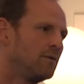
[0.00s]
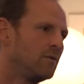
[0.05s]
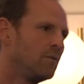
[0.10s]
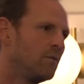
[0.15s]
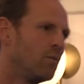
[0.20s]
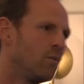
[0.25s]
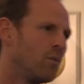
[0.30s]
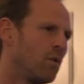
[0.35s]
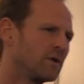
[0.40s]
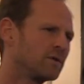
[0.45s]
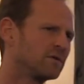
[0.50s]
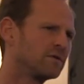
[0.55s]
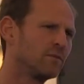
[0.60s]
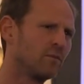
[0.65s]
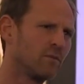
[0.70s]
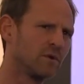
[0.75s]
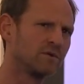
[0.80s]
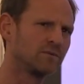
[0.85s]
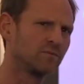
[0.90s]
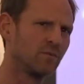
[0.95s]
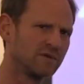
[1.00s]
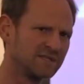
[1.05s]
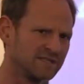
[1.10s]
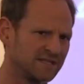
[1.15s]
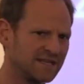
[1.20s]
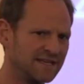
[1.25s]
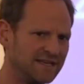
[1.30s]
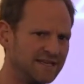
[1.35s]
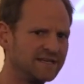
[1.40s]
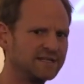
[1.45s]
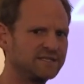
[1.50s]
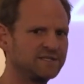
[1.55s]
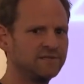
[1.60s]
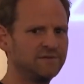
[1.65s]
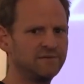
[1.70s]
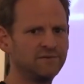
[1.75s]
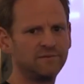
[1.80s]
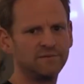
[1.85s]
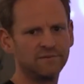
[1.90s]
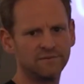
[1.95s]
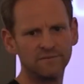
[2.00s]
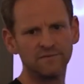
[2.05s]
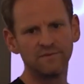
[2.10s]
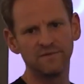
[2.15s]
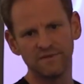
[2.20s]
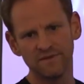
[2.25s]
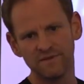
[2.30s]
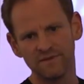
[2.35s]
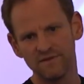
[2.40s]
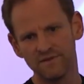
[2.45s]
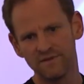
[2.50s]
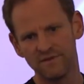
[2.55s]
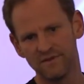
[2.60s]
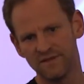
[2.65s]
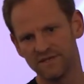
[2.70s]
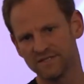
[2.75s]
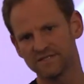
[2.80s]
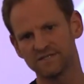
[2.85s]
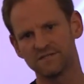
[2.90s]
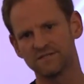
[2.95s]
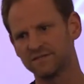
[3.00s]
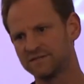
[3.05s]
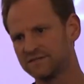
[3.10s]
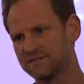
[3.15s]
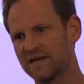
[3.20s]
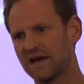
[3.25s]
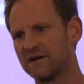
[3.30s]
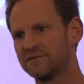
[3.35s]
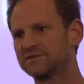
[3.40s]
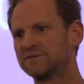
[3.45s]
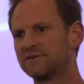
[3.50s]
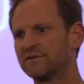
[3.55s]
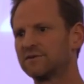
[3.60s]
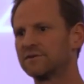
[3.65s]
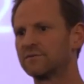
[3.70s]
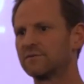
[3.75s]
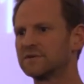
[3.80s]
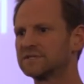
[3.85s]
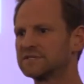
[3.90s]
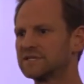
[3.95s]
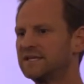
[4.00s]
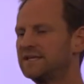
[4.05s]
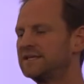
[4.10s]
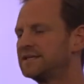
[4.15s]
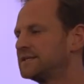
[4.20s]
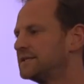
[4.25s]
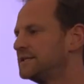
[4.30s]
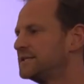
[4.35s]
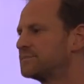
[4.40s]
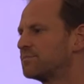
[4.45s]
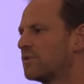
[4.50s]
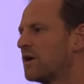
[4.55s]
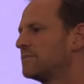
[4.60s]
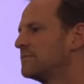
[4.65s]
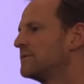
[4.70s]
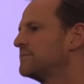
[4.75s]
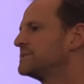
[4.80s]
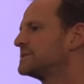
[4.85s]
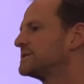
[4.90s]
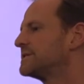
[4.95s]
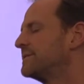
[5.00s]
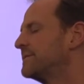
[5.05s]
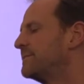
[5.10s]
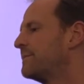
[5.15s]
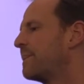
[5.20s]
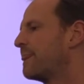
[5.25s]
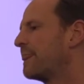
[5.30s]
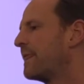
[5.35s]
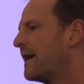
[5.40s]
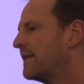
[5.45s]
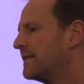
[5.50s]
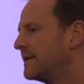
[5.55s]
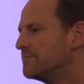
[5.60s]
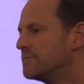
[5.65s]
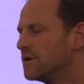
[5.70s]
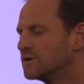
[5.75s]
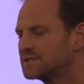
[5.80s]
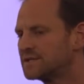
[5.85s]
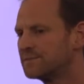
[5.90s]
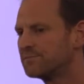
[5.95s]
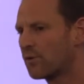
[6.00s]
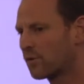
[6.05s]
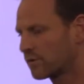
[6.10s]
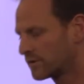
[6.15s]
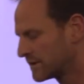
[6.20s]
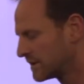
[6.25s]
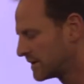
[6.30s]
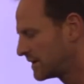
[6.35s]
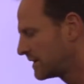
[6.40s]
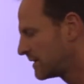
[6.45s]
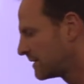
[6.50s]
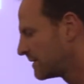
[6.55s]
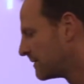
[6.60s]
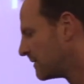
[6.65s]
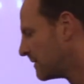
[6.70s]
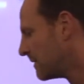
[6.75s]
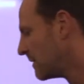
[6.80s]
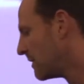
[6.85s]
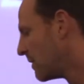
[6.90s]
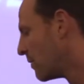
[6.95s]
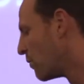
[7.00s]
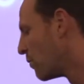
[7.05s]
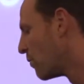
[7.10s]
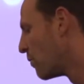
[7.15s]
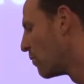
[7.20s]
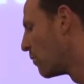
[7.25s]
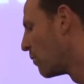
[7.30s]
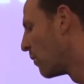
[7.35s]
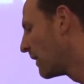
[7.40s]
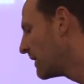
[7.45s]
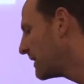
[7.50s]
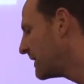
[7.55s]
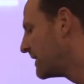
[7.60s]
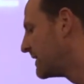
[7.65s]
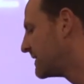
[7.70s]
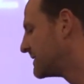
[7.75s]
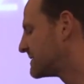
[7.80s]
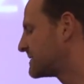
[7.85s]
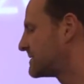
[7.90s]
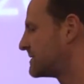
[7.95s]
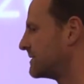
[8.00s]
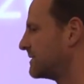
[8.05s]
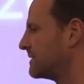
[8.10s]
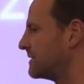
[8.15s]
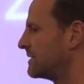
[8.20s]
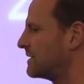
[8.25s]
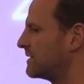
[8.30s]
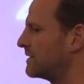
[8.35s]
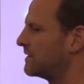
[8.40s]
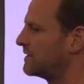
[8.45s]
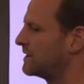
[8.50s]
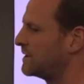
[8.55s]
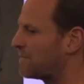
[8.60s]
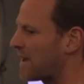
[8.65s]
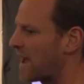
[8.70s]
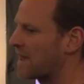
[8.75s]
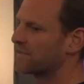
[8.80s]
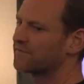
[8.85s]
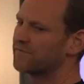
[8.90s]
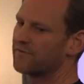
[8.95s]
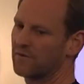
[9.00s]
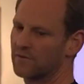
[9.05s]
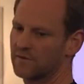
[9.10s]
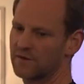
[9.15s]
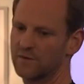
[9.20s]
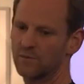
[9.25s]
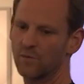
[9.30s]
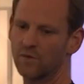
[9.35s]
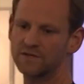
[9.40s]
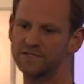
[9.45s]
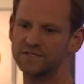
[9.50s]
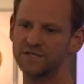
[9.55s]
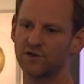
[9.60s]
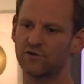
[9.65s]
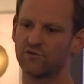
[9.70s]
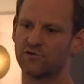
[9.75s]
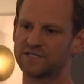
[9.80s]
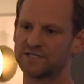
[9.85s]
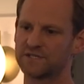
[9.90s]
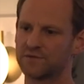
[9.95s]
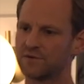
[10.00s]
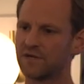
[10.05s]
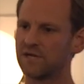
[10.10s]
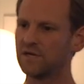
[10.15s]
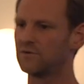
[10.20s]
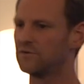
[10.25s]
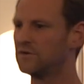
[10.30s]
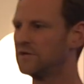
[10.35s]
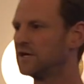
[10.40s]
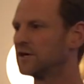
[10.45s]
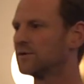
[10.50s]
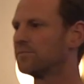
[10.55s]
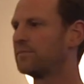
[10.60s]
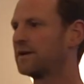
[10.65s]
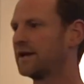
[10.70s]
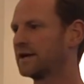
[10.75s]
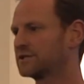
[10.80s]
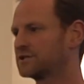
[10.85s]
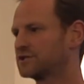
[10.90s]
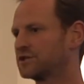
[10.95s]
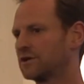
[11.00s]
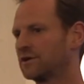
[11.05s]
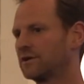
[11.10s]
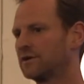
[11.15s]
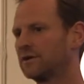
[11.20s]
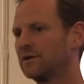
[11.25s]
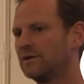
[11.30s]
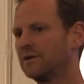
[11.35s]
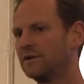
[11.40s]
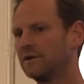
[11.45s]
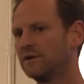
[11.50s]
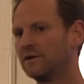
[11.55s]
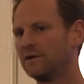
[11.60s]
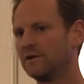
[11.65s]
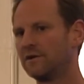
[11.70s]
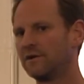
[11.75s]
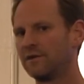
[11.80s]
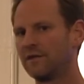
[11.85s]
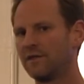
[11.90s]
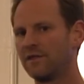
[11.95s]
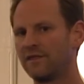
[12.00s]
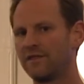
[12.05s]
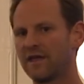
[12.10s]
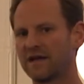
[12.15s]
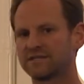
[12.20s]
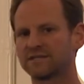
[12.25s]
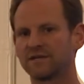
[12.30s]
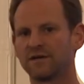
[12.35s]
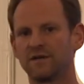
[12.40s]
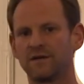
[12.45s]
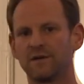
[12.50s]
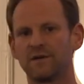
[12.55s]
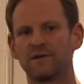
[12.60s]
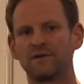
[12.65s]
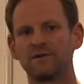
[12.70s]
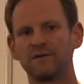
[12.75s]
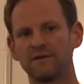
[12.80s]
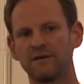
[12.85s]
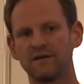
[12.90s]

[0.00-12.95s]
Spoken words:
What is leading to this downturn, or what is leading to these problems? And then most importantly, what is the path forward? And what is the crystal clear picture that's gonna